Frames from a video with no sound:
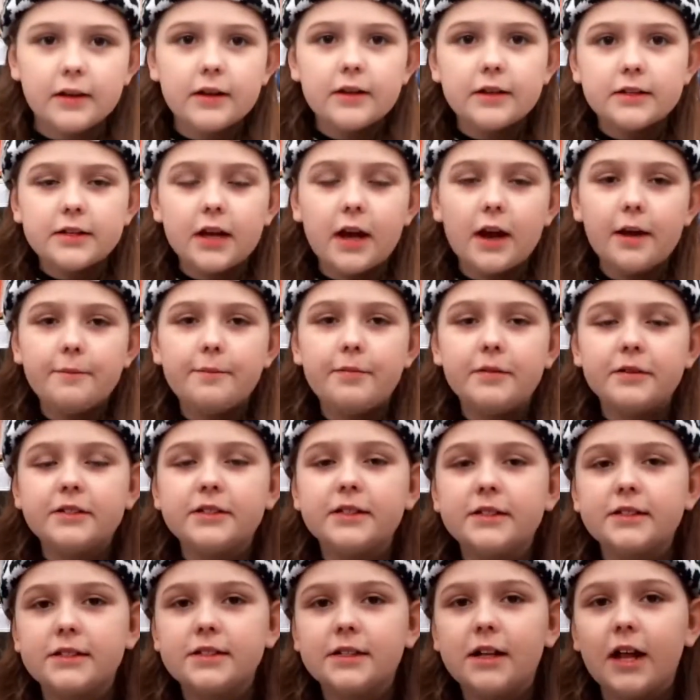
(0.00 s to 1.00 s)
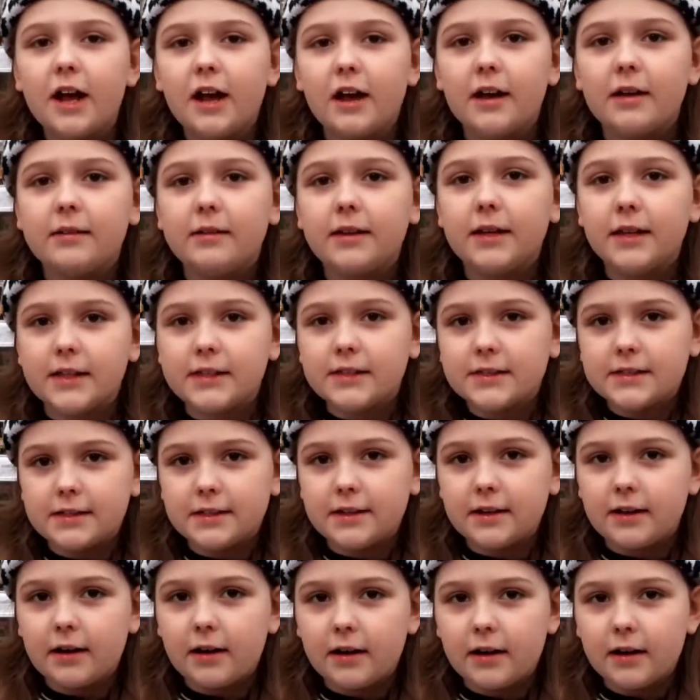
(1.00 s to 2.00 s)
So butter slime is
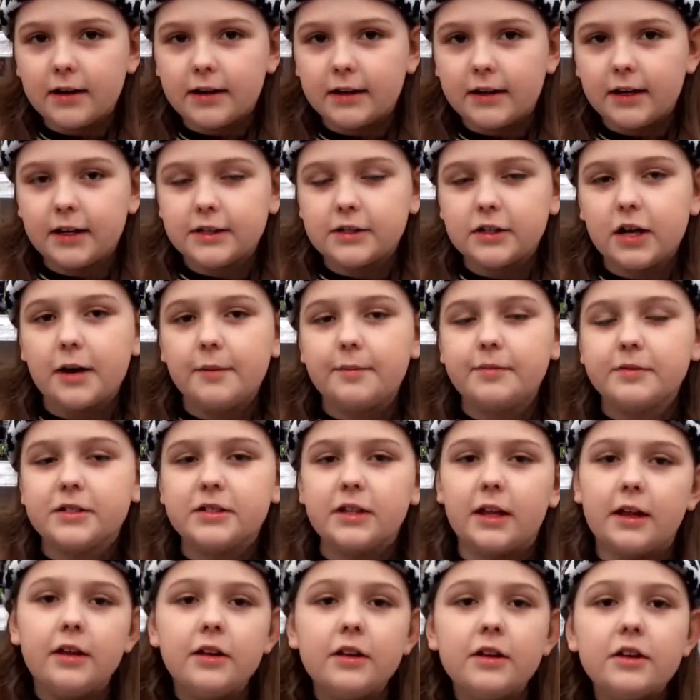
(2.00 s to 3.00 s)
like a type of slime.